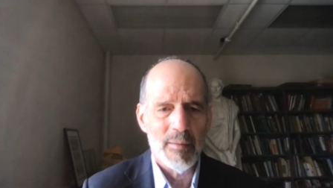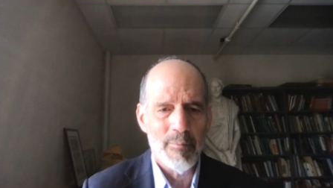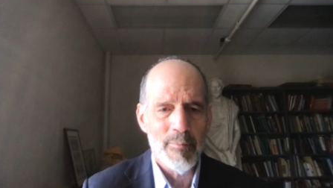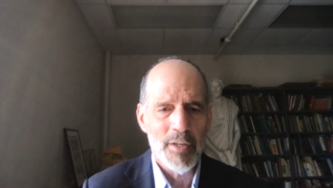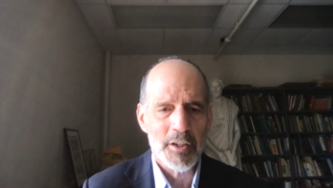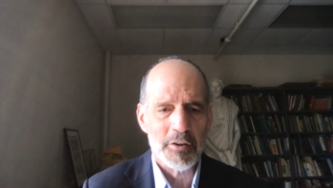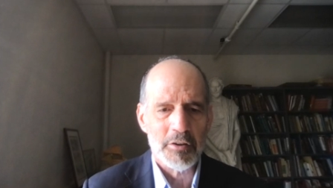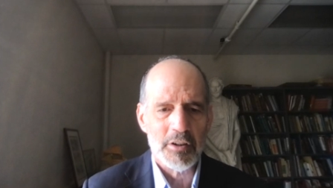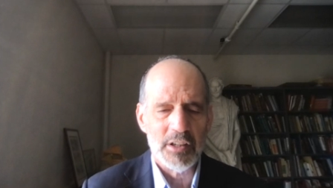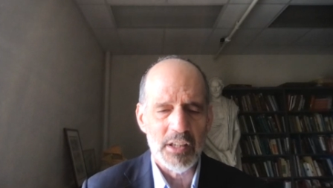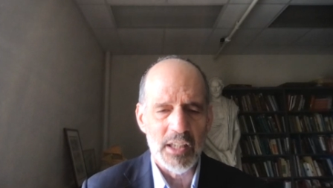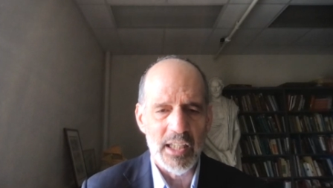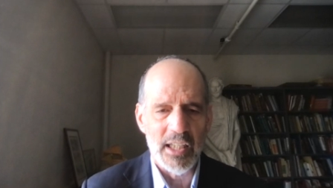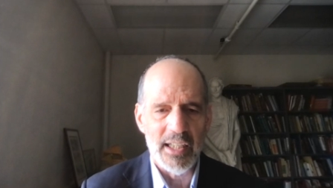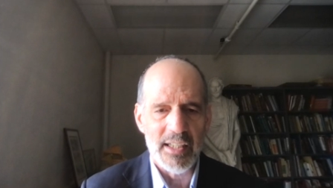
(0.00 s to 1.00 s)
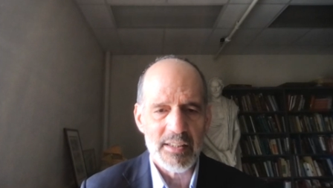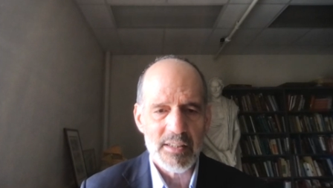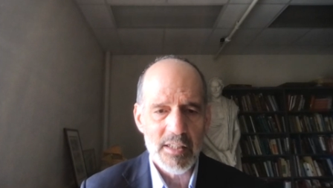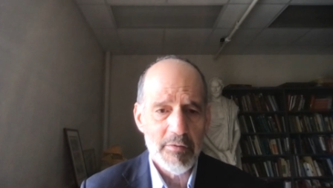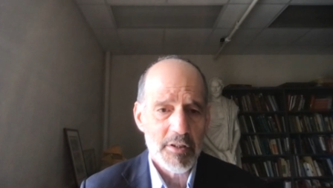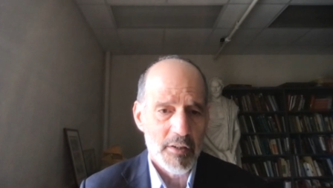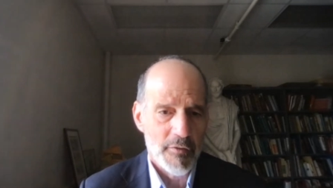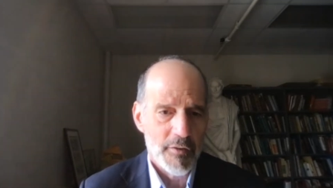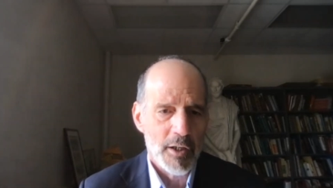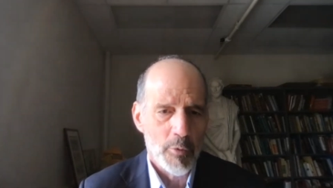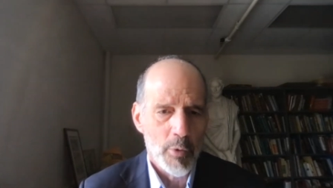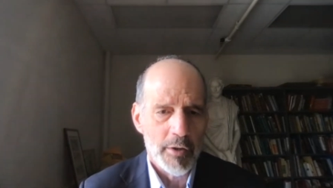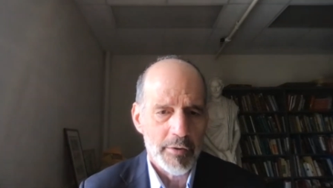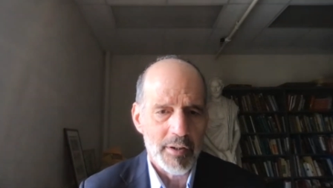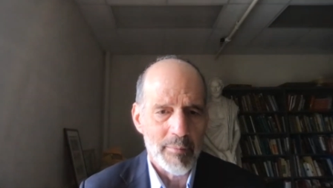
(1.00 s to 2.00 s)
middle class. He was a very
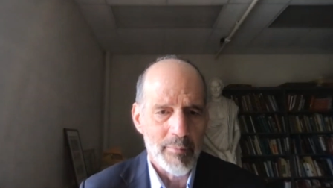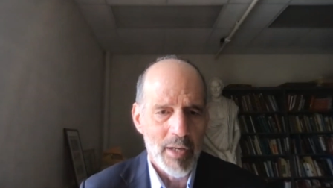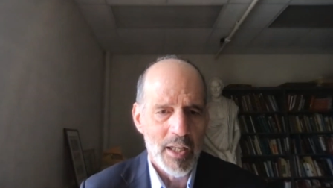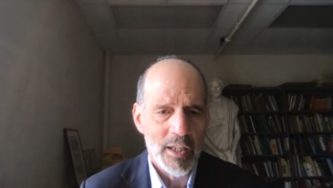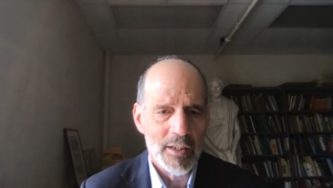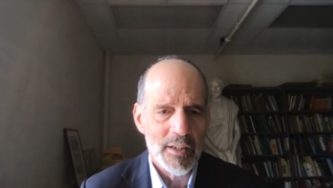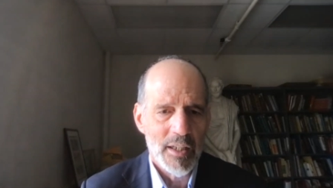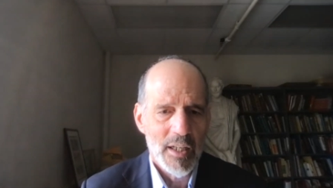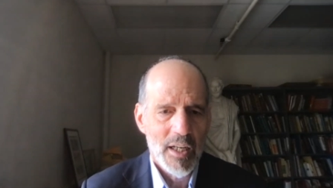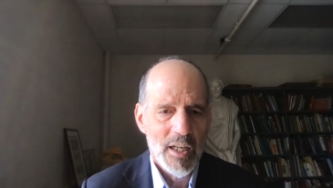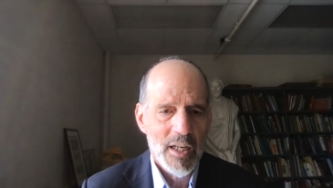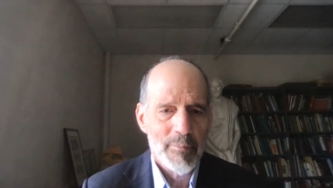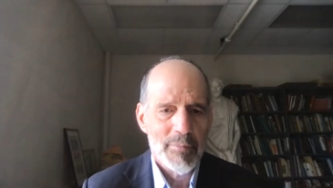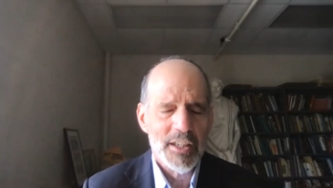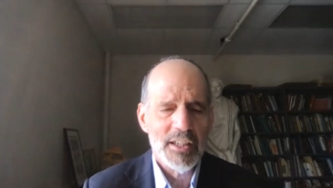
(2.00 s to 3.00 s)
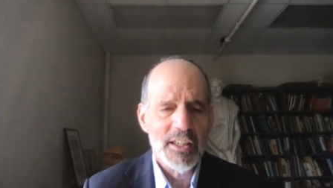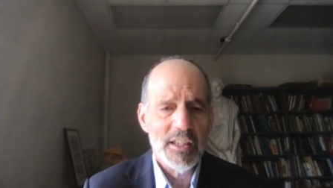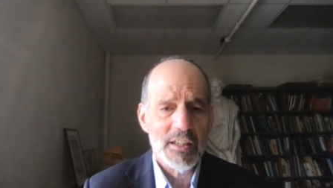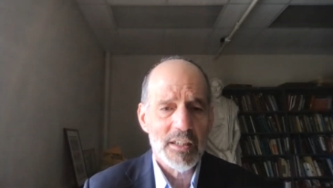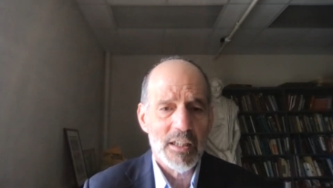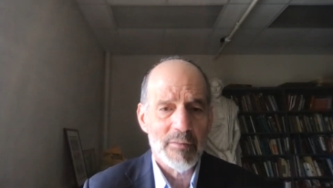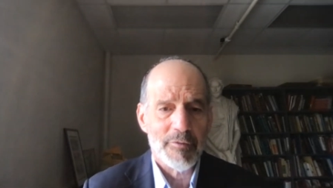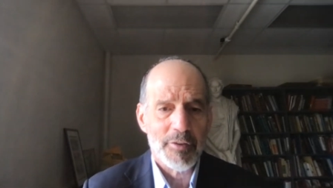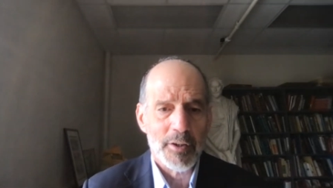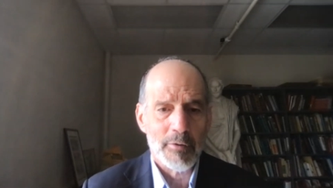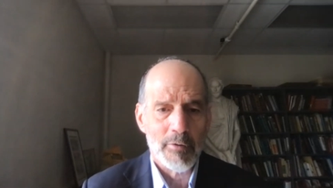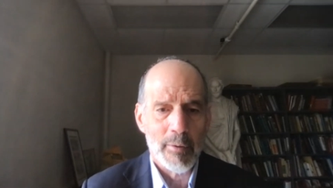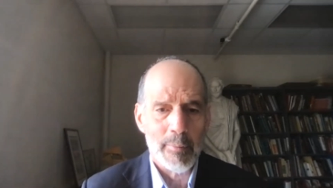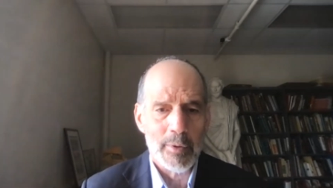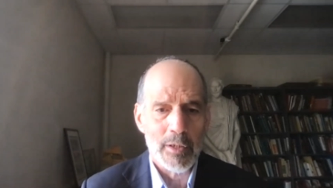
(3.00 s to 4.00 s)
wealthy man, but he didn't come from
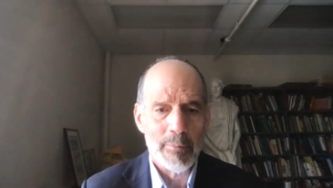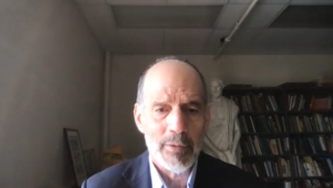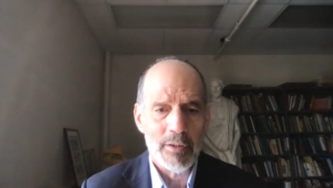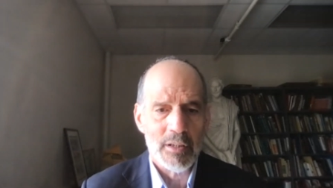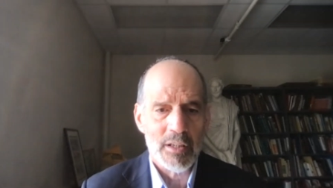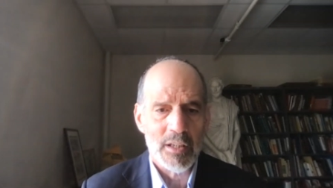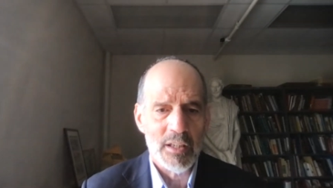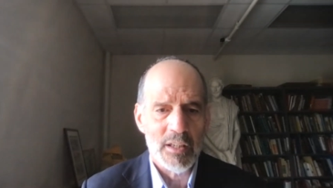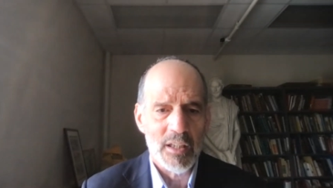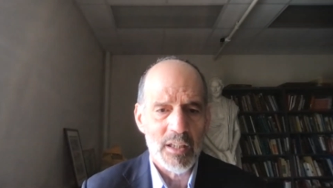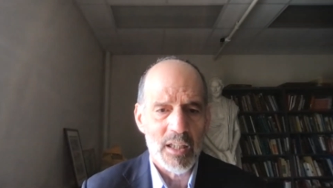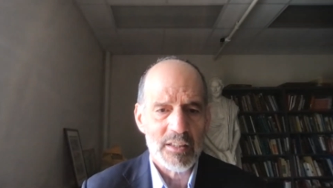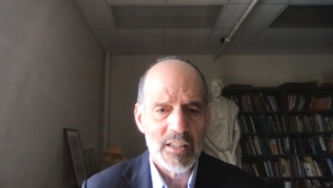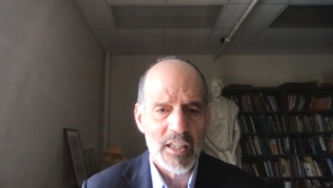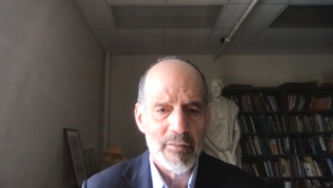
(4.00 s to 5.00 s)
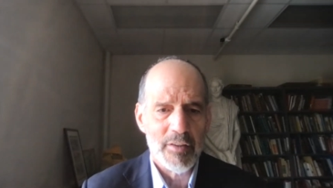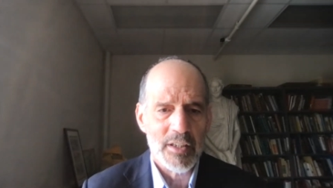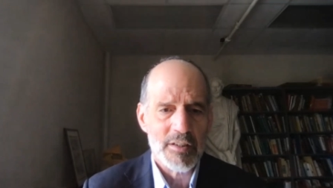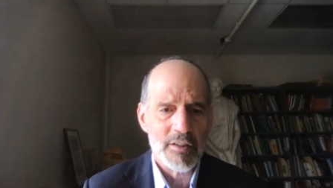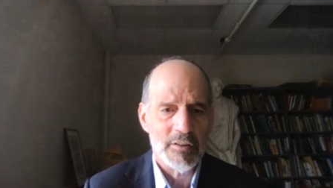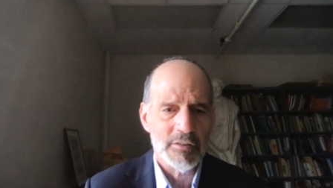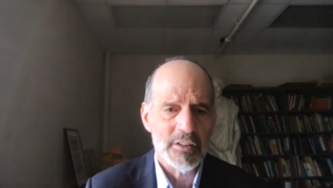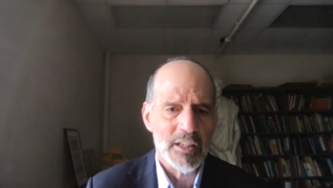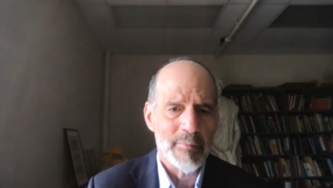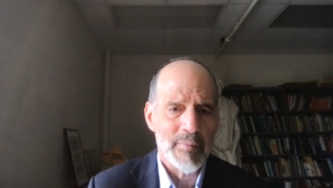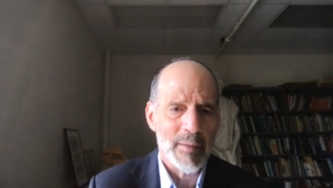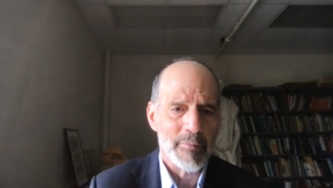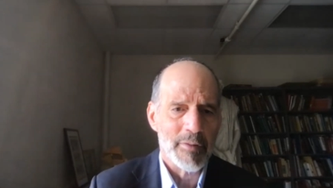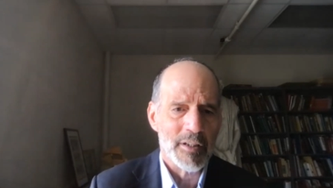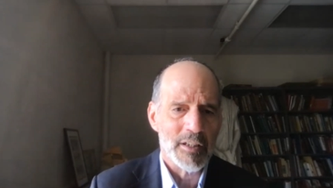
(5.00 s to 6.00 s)
the Roman nobility. Octavian's only a
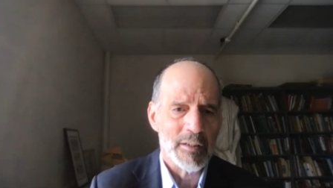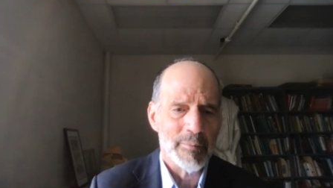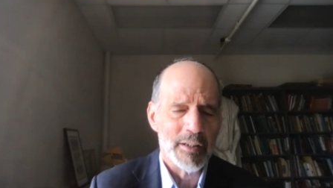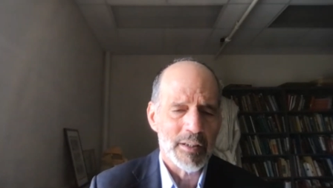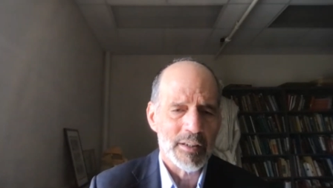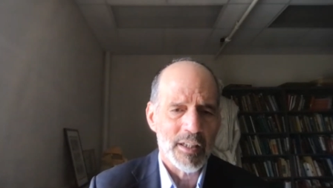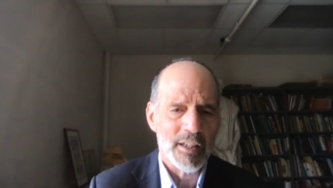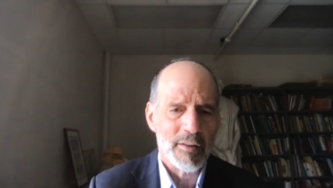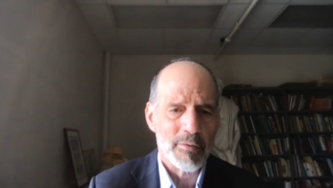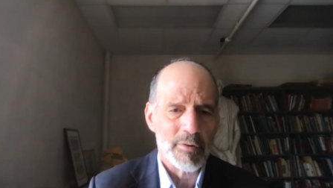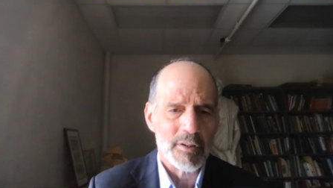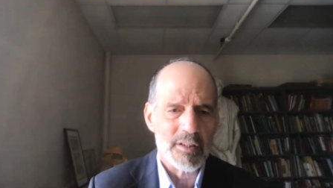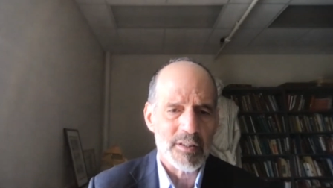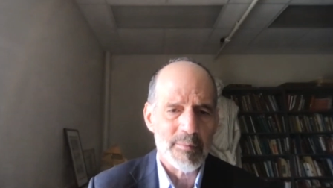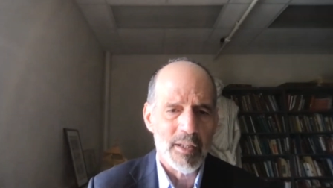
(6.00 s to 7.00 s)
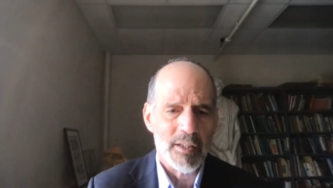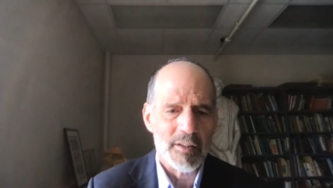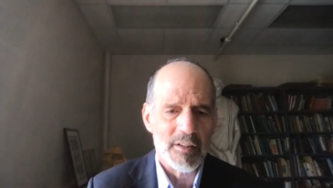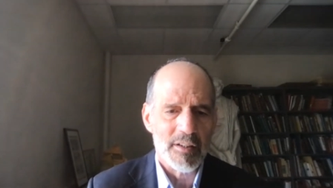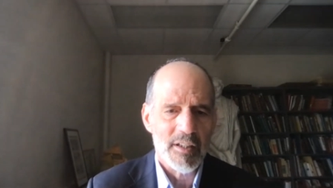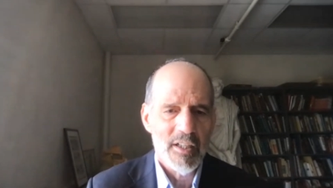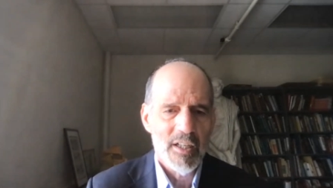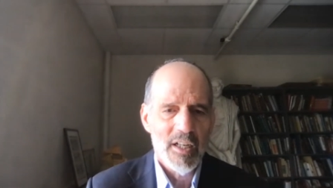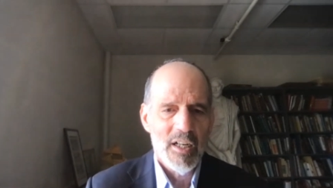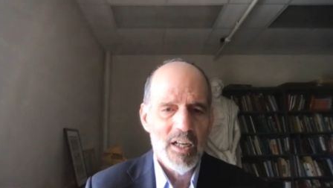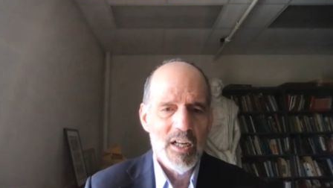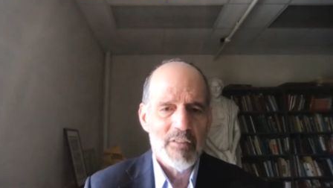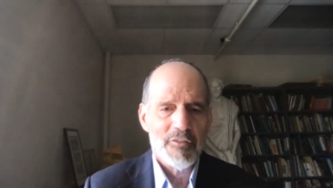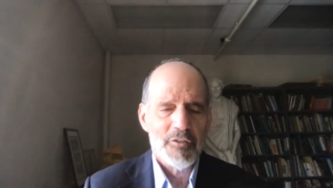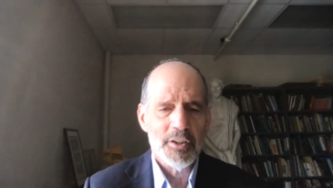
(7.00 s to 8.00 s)
member of the nobility through his mother.
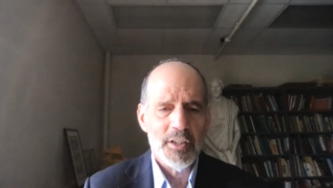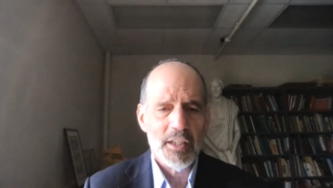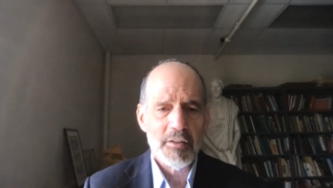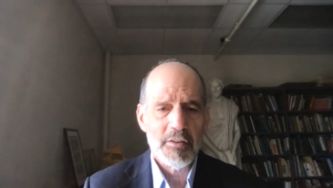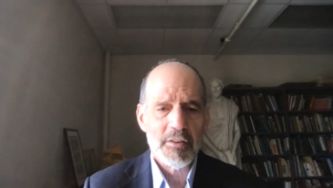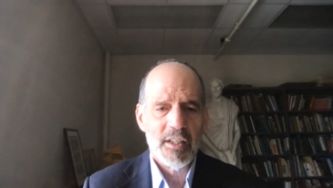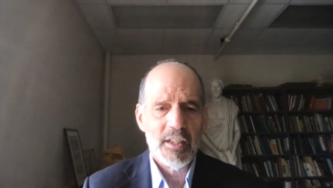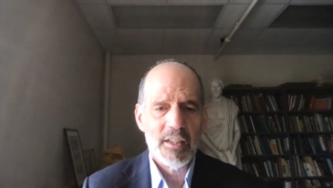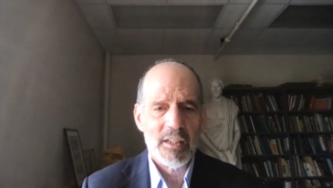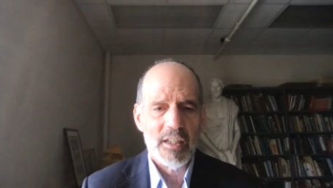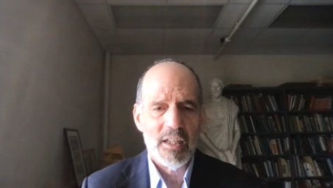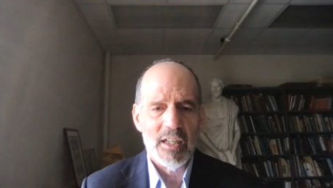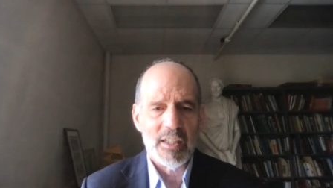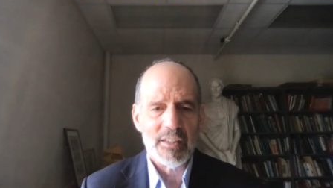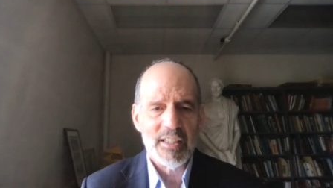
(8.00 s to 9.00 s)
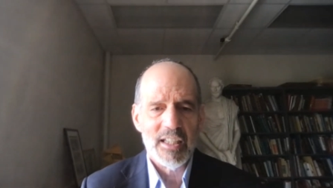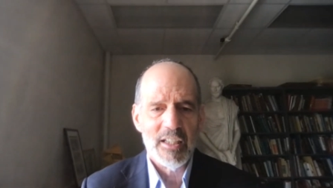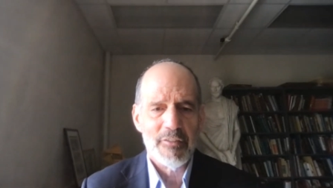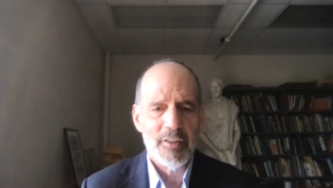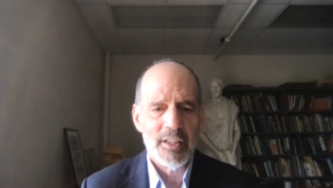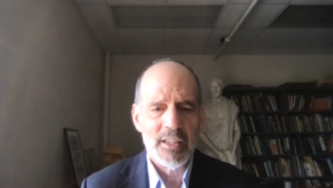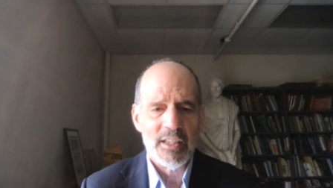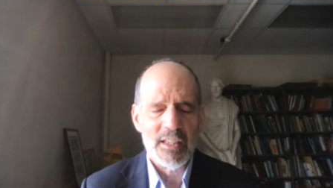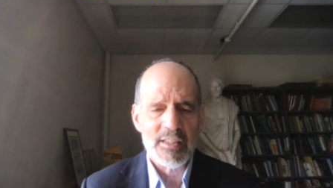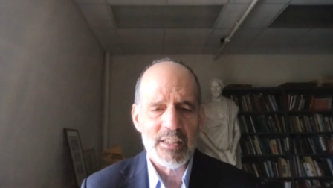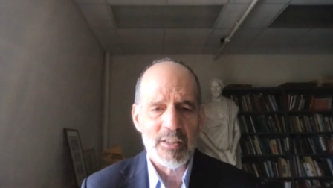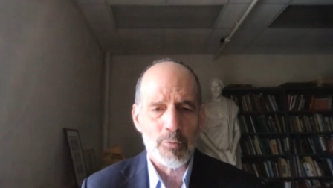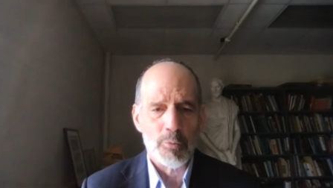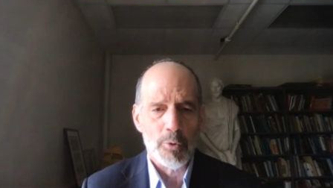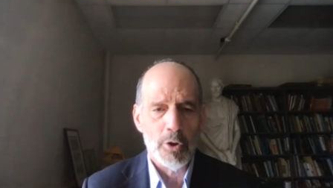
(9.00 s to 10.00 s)
For another thing, Octavian is
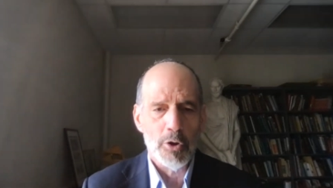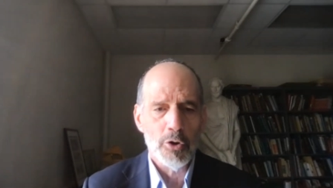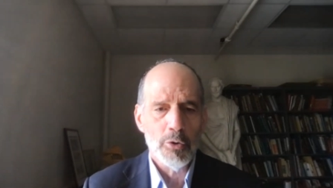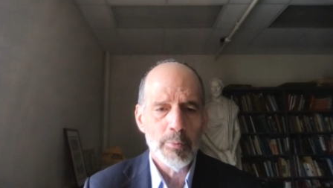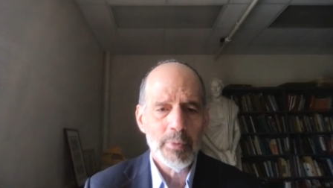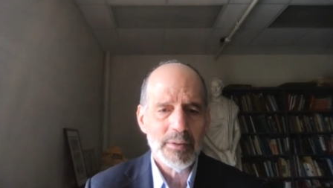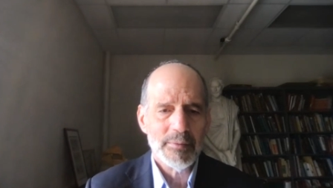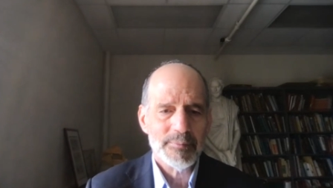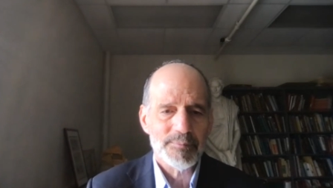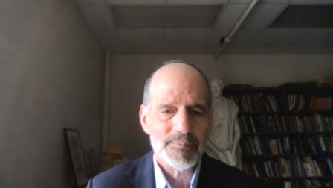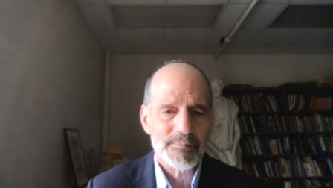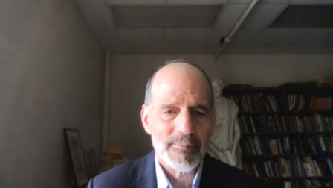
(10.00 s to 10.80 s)
in Rome.